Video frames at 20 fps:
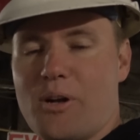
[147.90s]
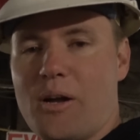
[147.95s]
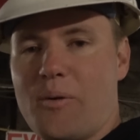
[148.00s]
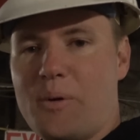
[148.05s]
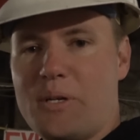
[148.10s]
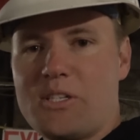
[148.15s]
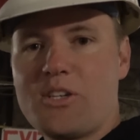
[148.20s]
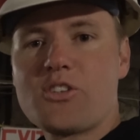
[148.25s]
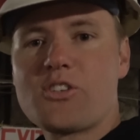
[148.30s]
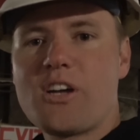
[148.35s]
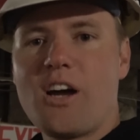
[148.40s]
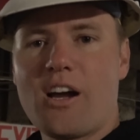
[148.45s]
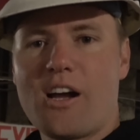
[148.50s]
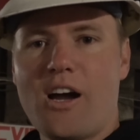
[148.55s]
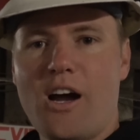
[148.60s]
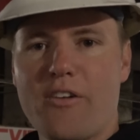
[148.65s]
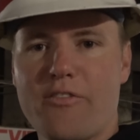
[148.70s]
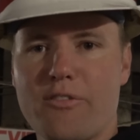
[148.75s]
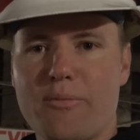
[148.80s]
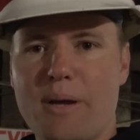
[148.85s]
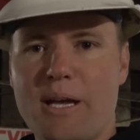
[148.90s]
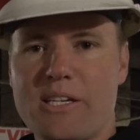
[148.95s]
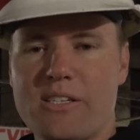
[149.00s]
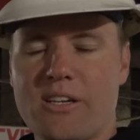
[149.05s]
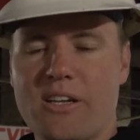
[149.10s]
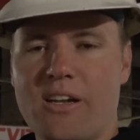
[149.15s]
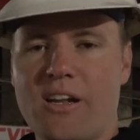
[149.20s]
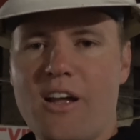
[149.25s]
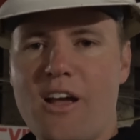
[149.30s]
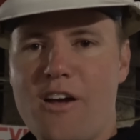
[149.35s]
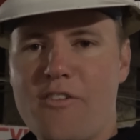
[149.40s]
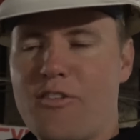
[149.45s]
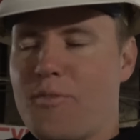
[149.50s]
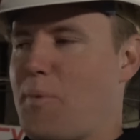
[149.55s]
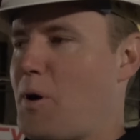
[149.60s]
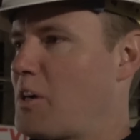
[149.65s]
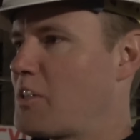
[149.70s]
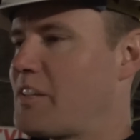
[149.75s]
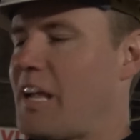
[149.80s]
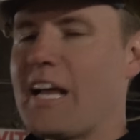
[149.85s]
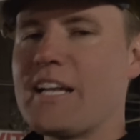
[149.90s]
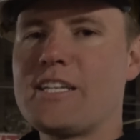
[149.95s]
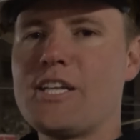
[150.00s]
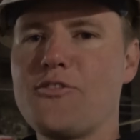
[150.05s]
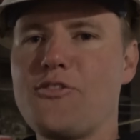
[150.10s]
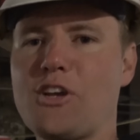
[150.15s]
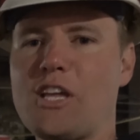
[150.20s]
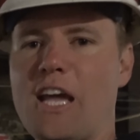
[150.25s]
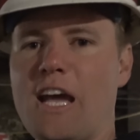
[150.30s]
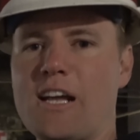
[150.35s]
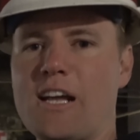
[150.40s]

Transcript: right. We just got confirmation from our scientific